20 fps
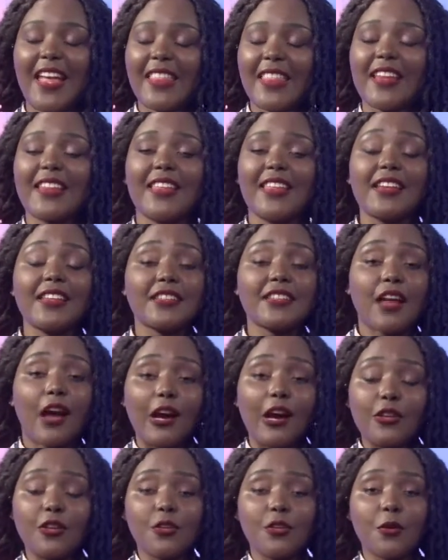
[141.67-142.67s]
That is
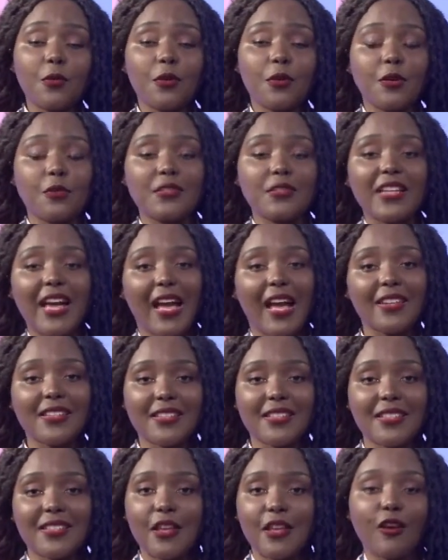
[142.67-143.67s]
how you know a good
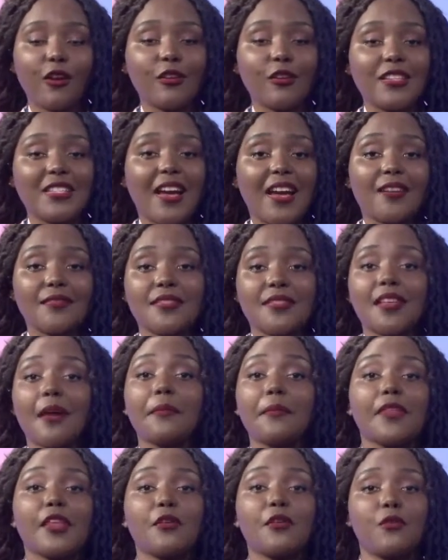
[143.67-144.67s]
artist. They always have
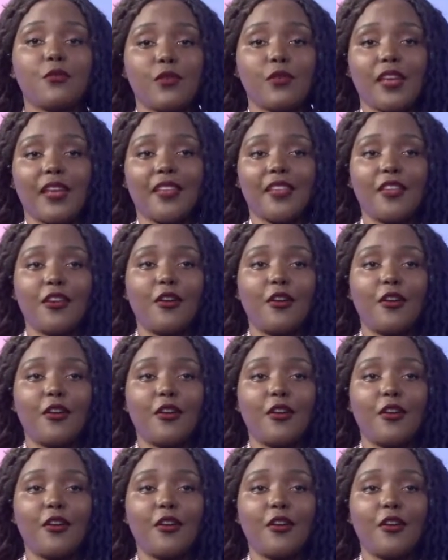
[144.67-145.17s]
something cooking.